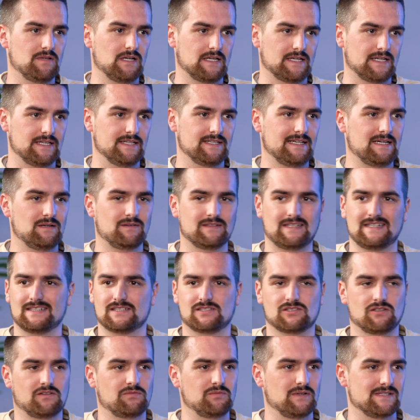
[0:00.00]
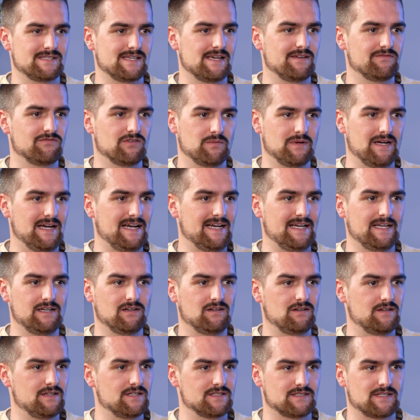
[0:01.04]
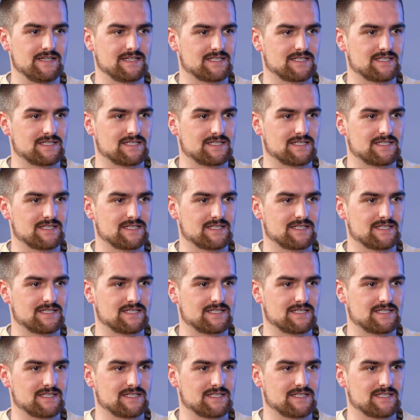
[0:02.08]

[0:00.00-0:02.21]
Okay, nowadays software's everywhere. AI has